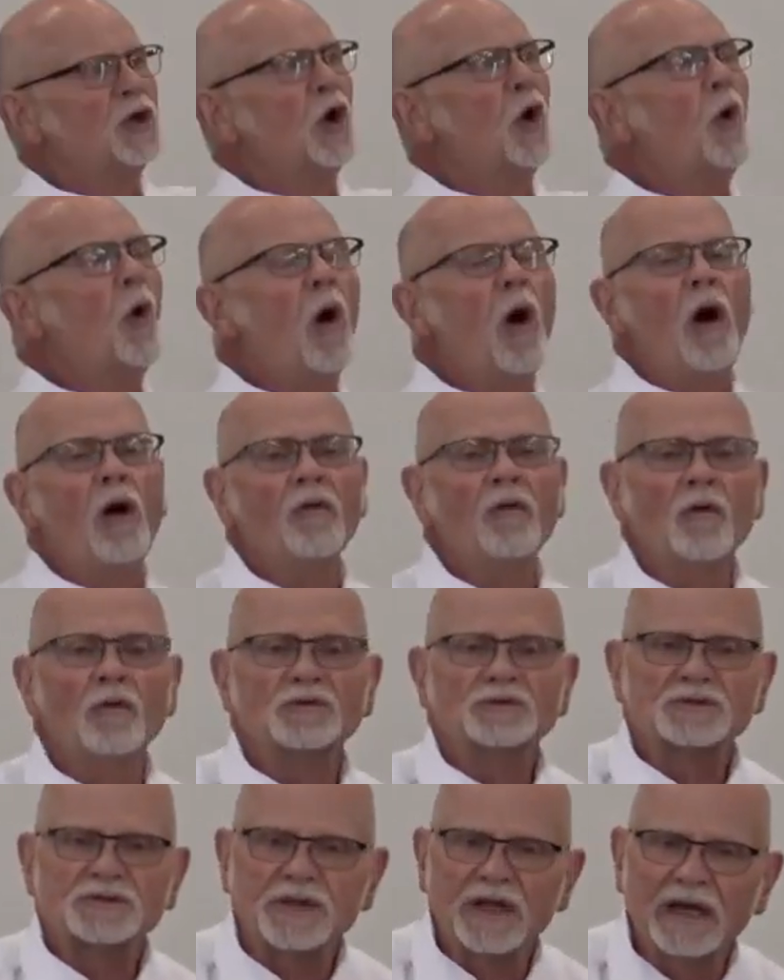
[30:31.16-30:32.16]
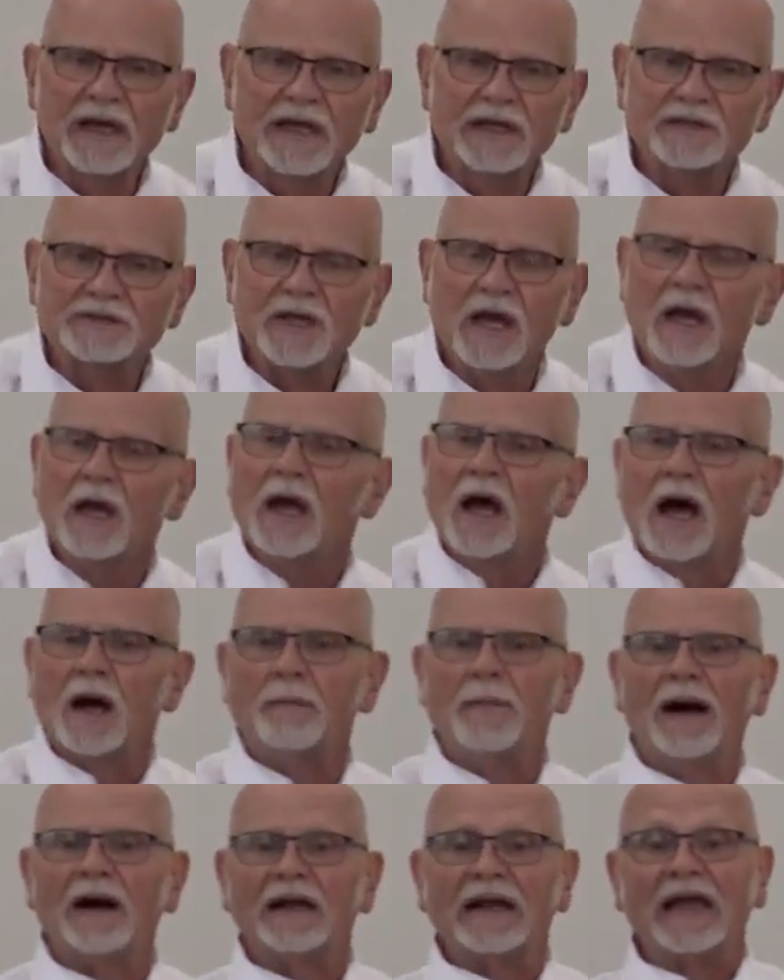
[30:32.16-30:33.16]
know all those things
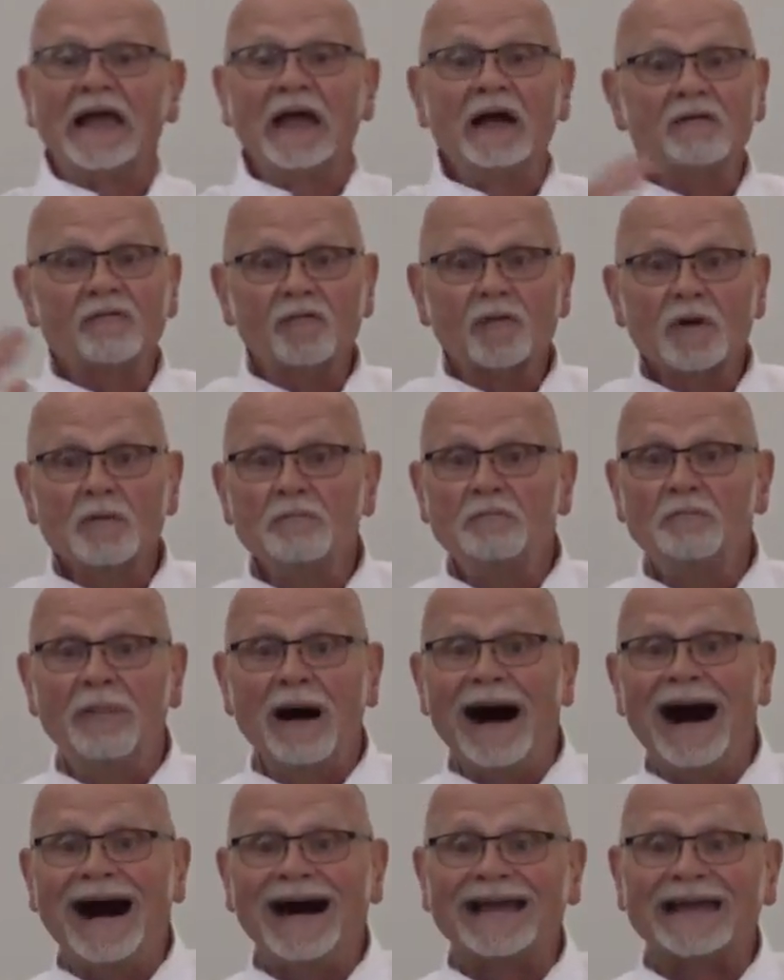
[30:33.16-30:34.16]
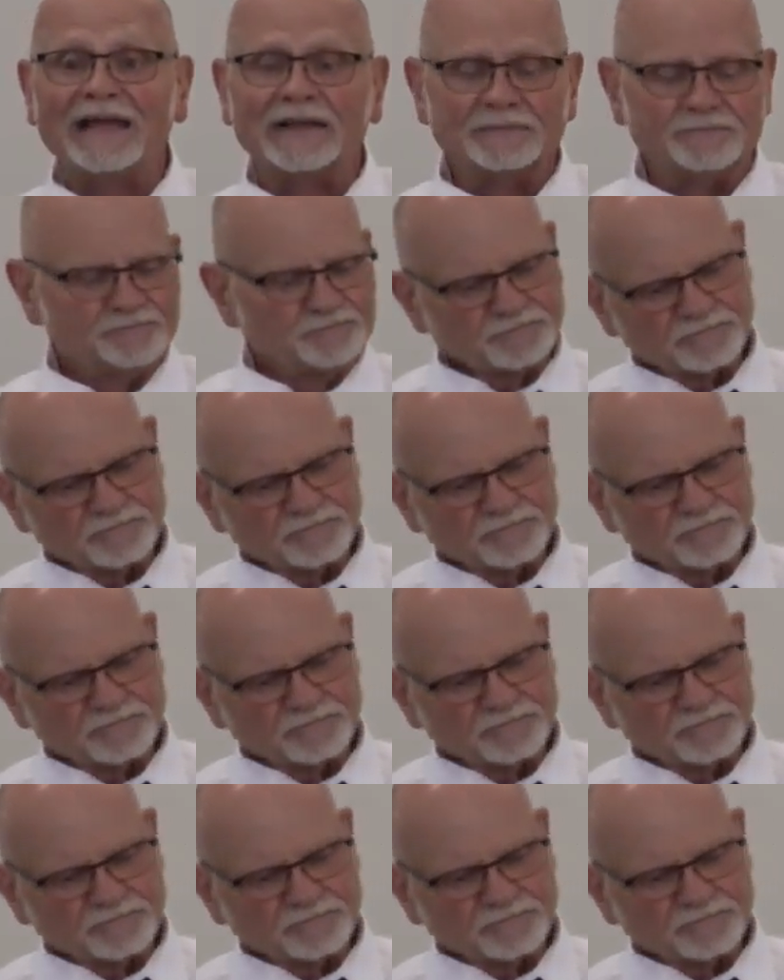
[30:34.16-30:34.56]
about everybody,